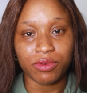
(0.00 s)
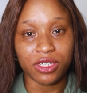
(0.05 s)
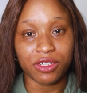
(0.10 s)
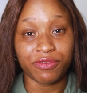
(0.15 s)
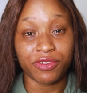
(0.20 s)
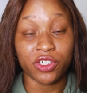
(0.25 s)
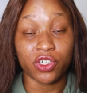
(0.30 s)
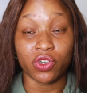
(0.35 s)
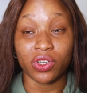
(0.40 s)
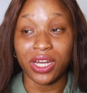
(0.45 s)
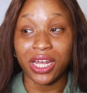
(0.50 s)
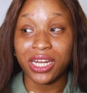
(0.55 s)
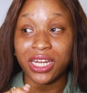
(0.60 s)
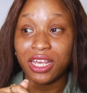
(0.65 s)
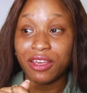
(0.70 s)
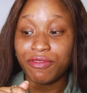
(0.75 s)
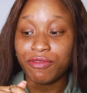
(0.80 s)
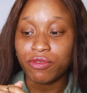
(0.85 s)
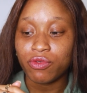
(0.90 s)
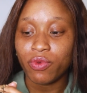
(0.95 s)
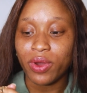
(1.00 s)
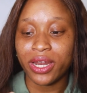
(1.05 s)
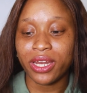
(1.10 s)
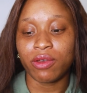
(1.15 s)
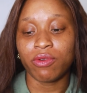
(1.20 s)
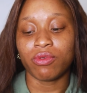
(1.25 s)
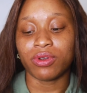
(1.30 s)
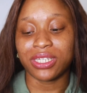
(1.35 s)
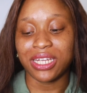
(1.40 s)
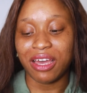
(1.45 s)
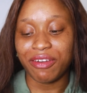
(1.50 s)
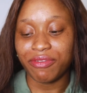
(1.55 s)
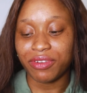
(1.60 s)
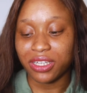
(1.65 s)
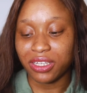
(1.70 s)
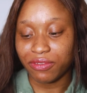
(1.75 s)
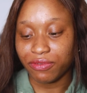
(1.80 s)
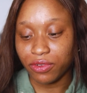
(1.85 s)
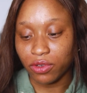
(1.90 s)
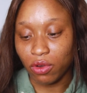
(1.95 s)
motivation. And even when he was having
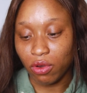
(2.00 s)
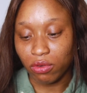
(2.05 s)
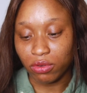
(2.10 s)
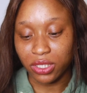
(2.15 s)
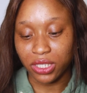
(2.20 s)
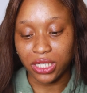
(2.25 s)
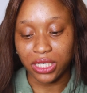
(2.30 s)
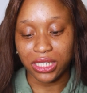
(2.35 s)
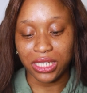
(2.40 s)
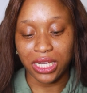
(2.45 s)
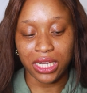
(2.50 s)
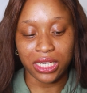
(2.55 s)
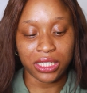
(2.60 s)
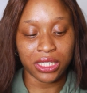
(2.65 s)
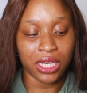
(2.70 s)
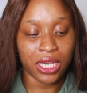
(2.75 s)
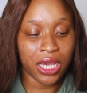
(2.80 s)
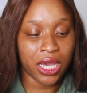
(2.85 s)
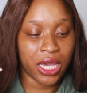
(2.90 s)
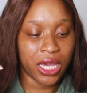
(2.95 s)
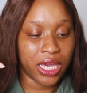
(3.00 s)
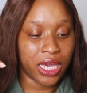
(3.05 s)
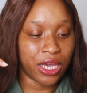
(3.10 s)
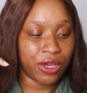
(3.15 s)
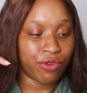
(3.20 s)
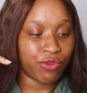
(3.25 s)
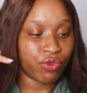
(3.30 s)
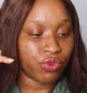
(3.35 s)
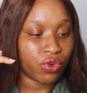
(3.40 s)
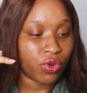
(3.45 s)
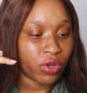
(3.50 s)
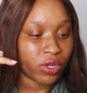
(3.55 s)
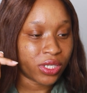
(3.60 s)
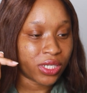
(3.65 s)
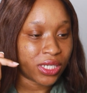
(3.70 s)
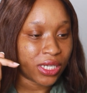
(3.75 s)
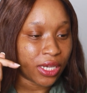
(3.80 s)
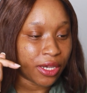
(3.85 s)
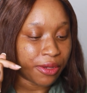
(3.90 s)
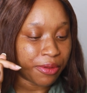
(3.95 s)
difficulties and he could not
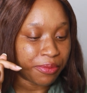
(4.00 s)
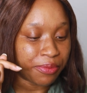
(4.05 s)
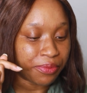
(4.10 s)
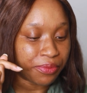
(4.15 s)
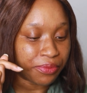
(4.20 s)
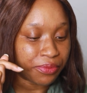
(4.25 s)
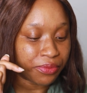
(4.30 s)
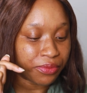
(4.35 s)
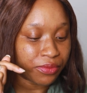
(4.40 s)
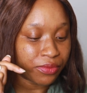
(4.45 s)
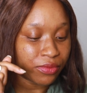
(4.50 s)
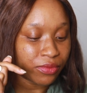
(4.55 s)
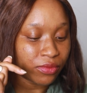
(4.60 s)
find